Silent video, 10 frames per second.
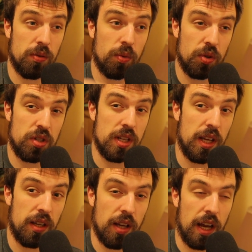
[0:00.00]
We'll
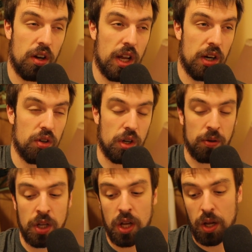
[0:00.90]
see. I don't know,
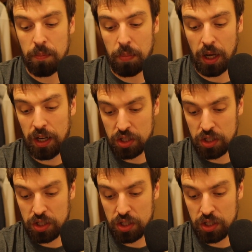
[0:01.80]
but